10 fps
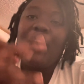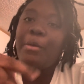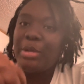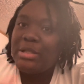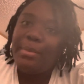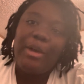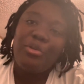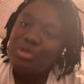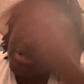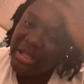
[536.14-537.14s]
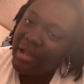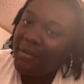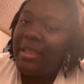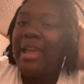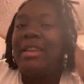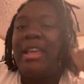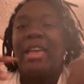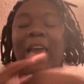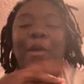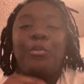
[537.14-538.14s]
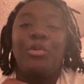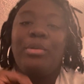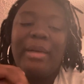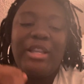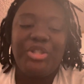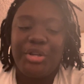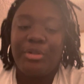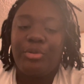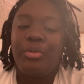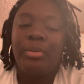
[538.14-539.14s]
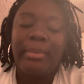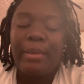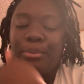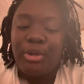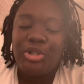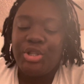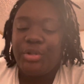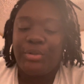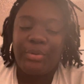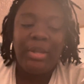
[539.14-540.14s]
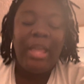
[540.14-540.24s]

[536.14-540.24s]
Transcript: I went to my ultrasound that day, I wrote in my journal, my prayer journal,